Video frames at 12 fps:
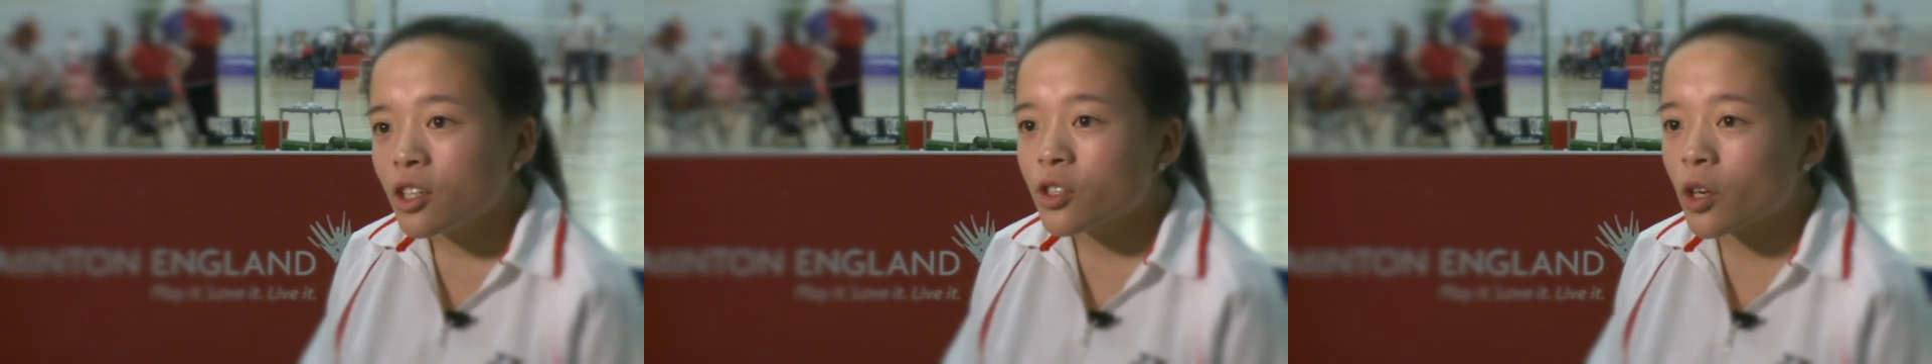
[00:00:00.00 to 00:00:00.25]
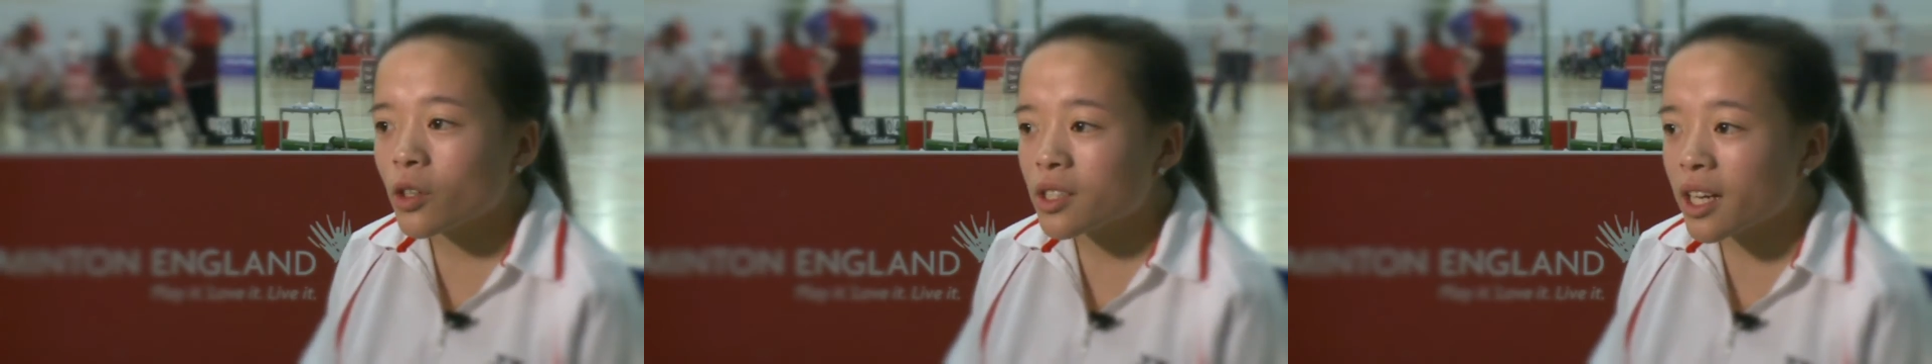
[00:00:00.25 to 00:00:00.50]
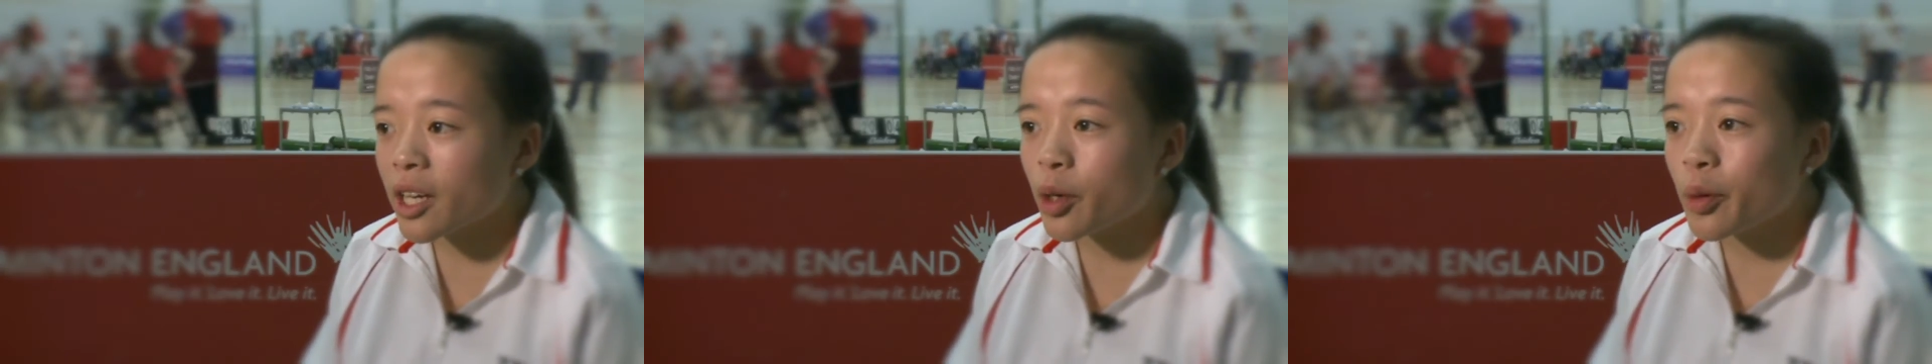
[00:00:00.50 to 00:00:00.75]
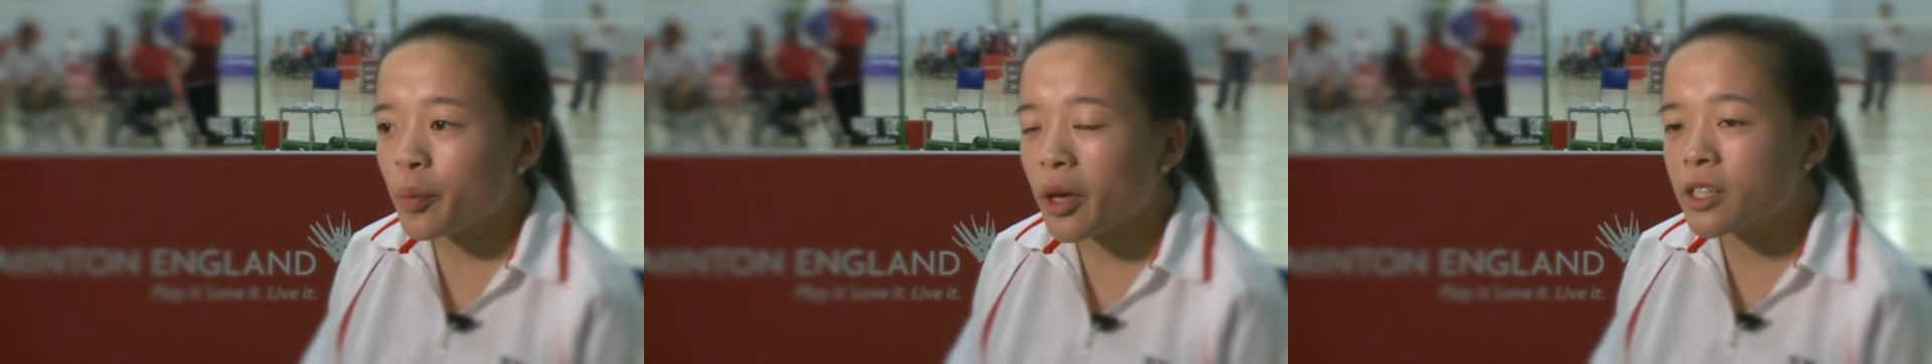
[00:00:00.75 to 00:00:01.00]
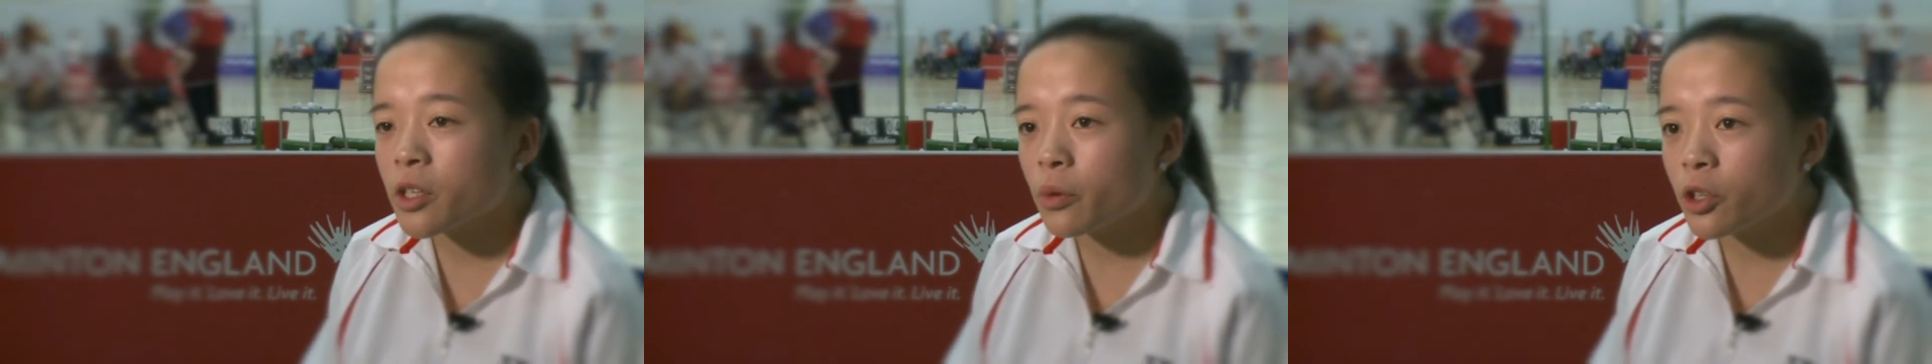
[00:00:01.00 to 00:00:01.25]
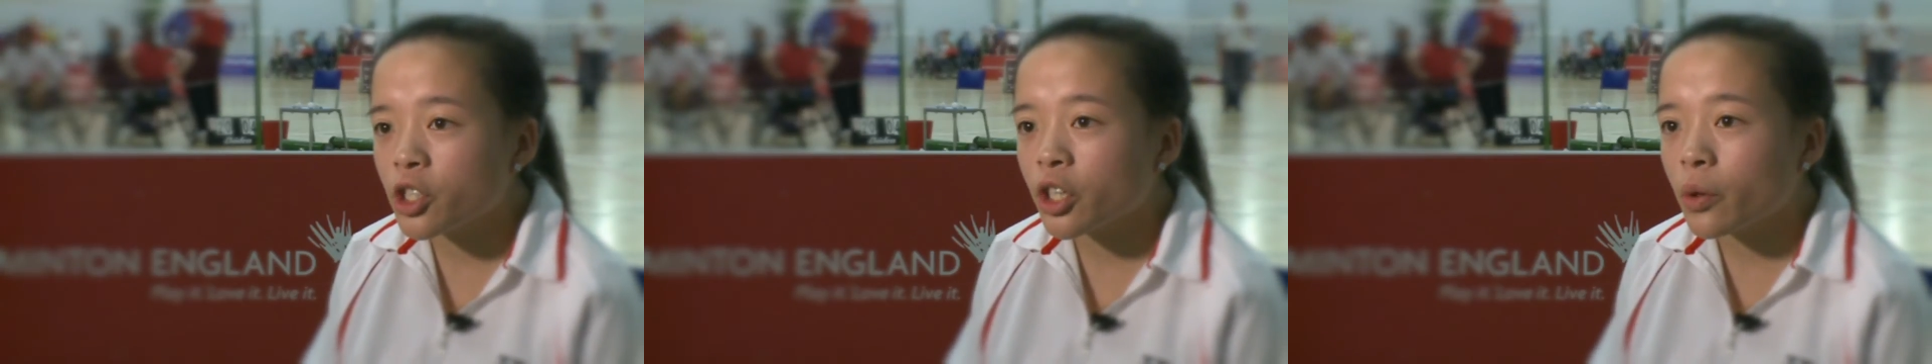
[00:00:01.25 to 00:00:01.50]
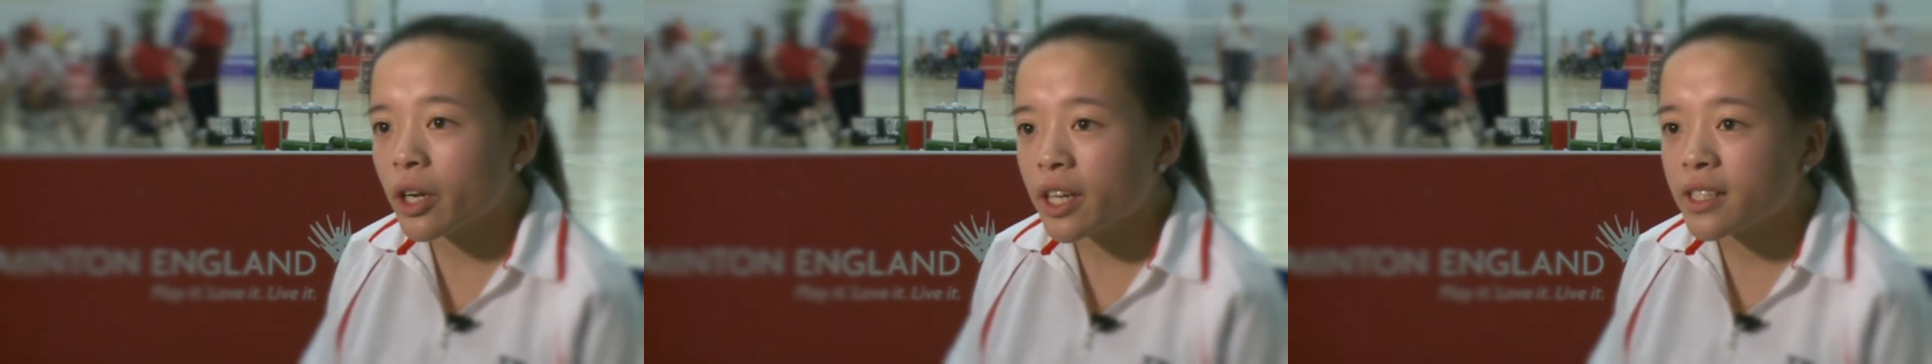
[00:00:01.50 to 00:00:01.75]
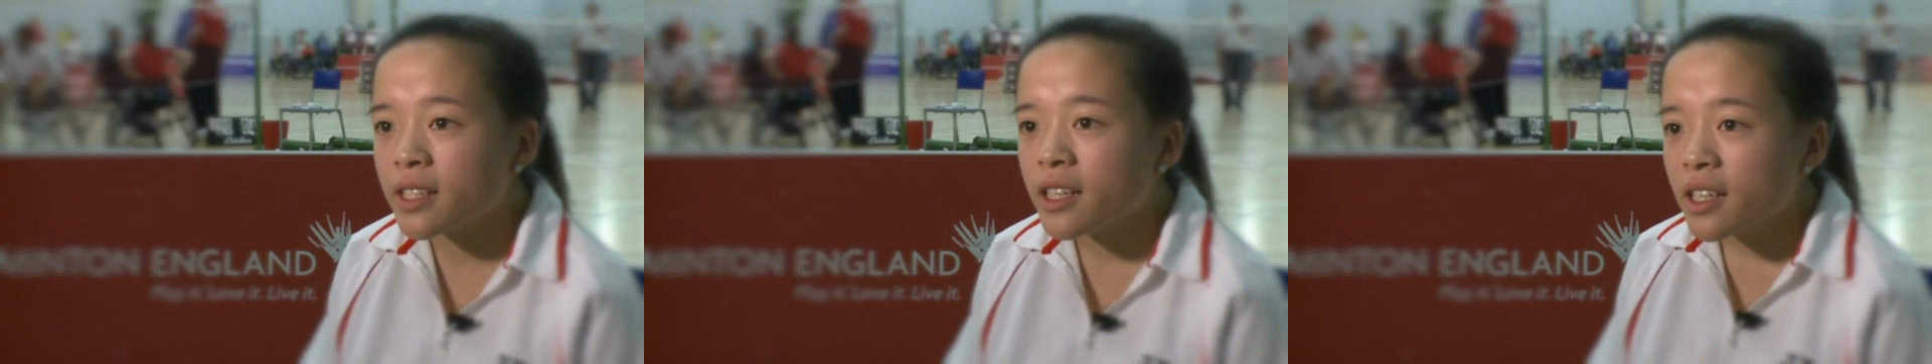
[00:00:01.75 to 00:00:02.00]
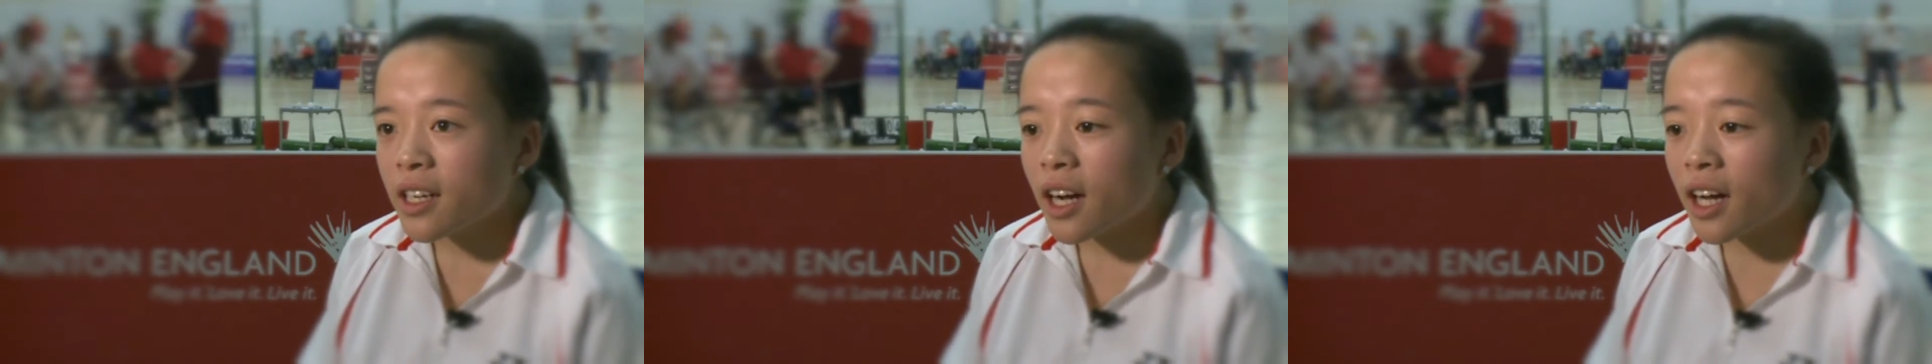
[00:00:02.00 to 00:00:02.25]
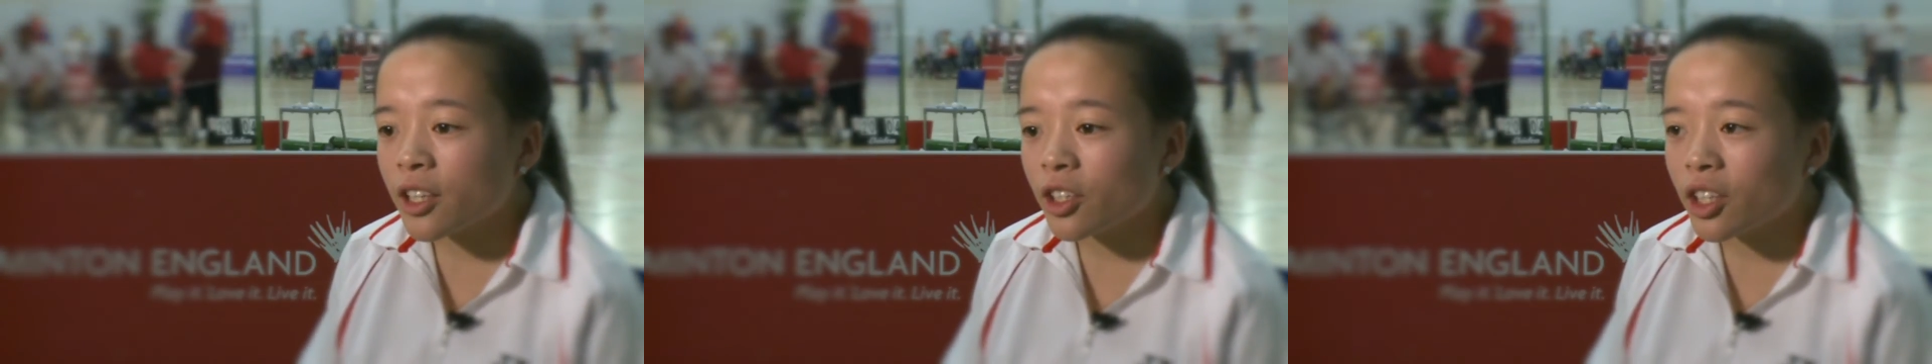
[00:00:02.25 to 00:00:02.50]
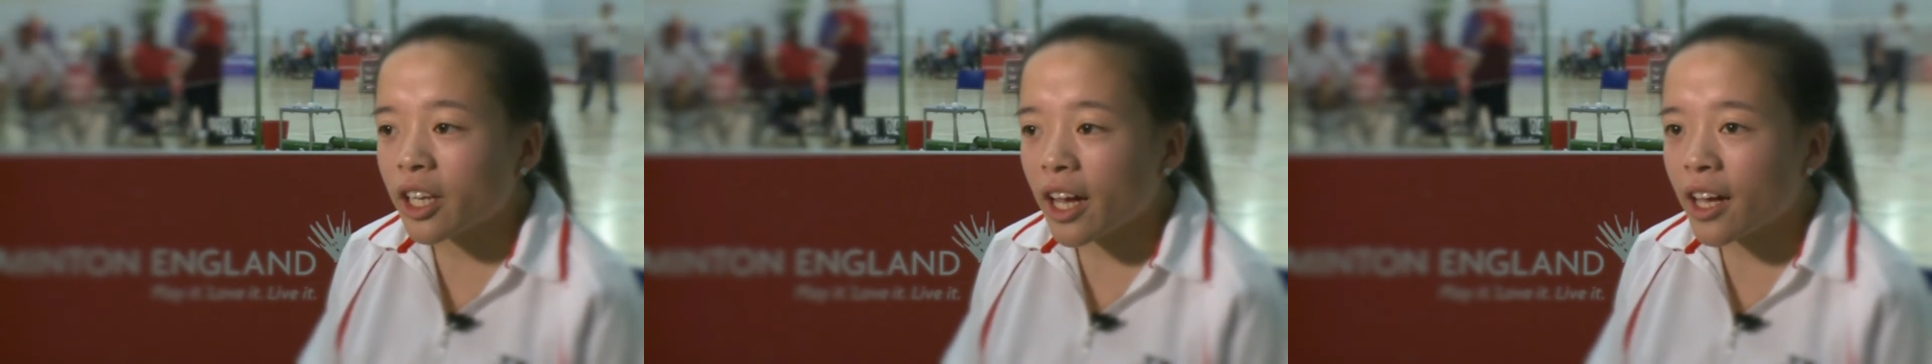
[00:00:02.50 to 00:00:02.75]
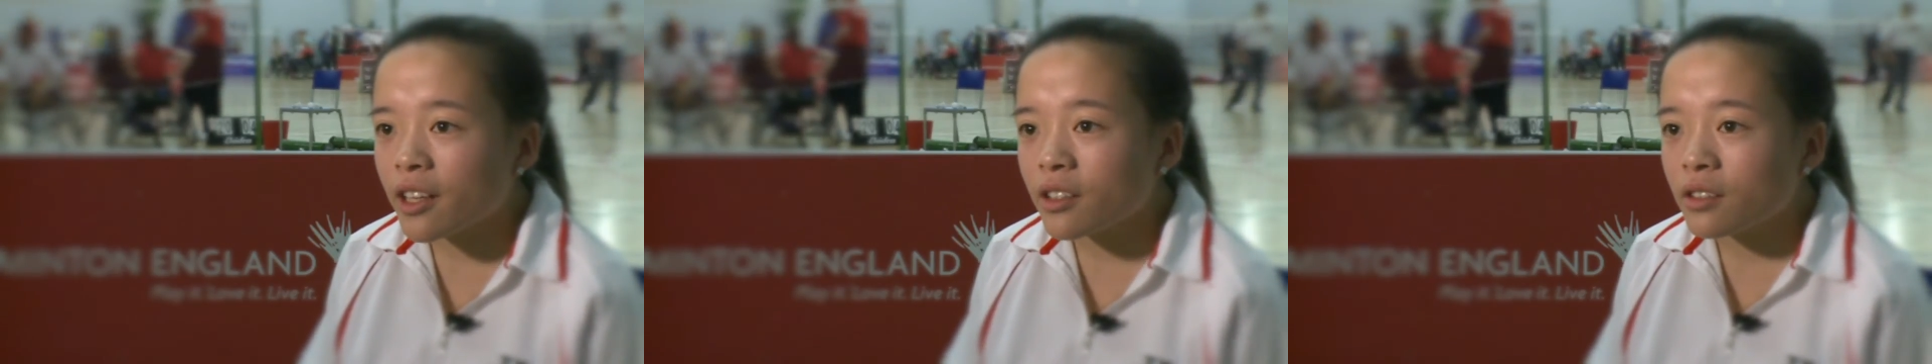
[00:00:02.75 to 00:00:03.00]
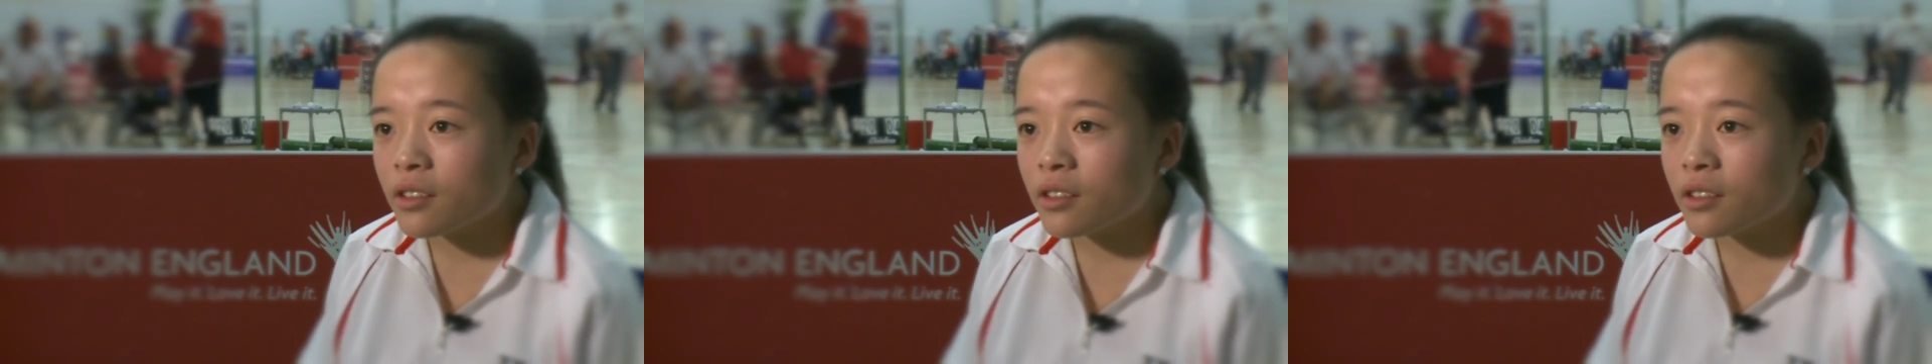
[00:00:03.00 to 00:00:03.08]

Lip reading: So it's like, pay 200 quid and you'll get